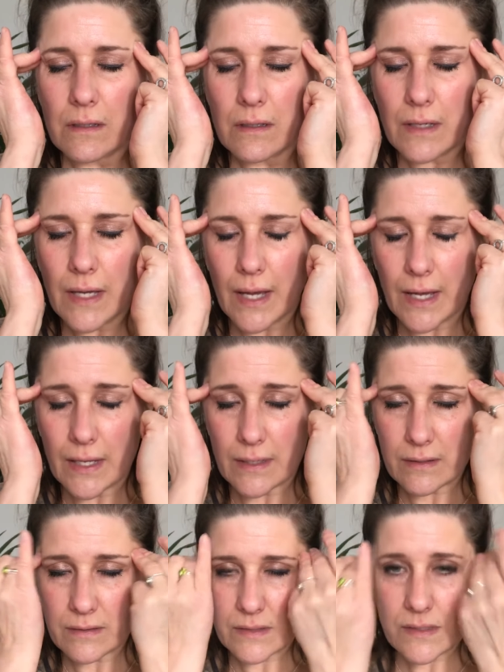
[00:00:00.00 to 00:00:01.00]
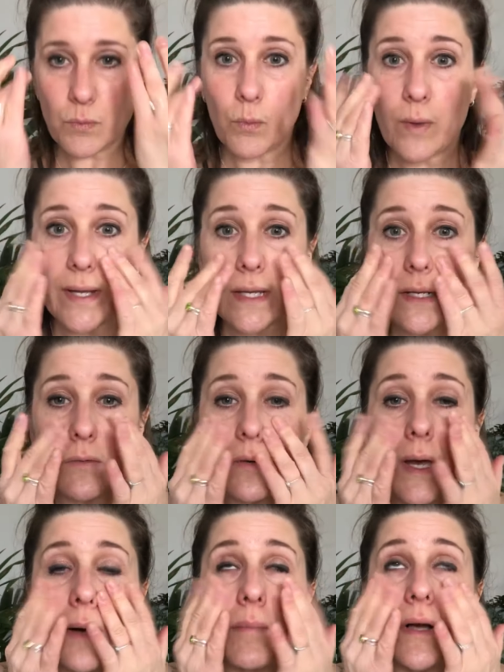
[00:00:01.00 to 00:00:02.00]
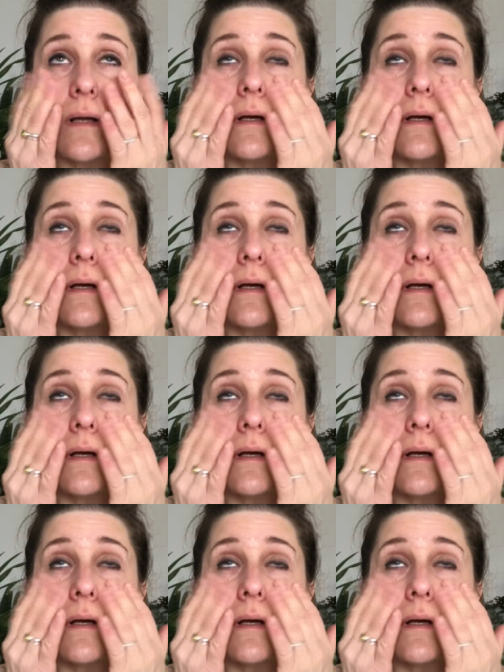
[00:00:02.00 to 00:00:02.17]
Okay, now let's wake it all up.